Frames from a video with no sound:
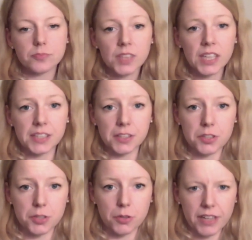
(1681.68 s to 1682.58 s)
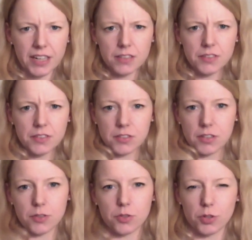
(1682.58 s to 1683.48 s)
It's in Styria,
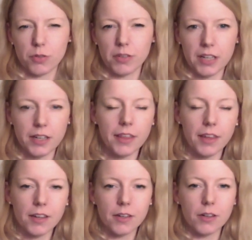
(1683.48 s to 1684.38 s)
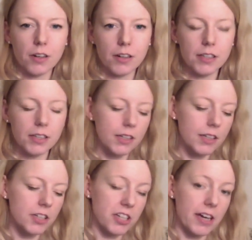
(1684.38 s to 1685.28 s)
I think you call it,
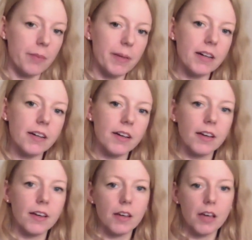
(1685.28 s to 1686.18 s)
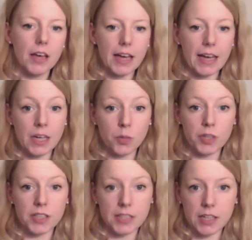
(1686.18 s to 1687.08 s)
Steiermark. And we
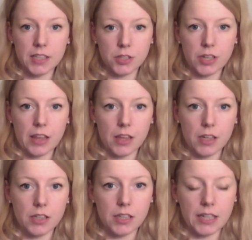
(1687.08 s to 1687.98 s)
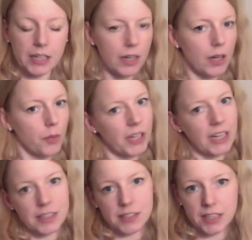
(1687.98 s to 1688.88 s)
studied together. And we
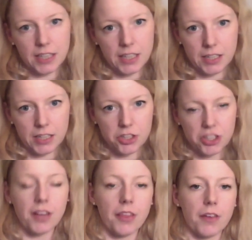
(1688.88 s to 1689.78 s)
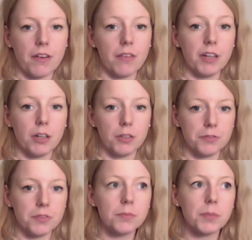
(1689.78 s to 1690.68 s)
can't see each other very
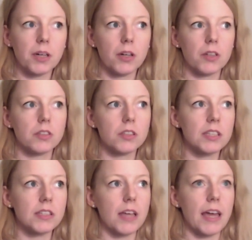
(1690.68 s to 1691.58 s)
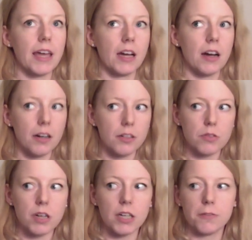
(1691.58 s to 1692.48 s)
often because it's a car
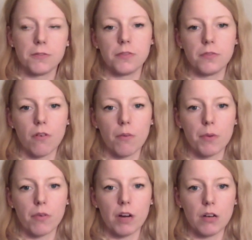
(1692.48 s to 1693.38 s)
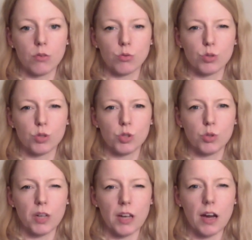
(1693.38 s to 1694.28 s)
drive from around
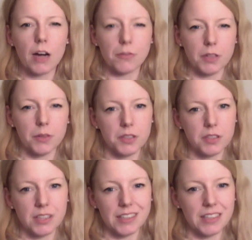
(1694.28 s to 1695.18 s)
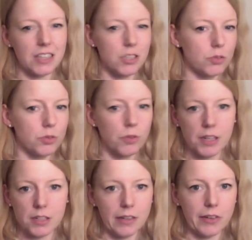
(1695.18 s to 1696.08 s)
2.5 hours, and I don't do that
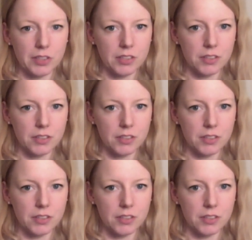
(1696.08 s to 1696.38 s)
a lot.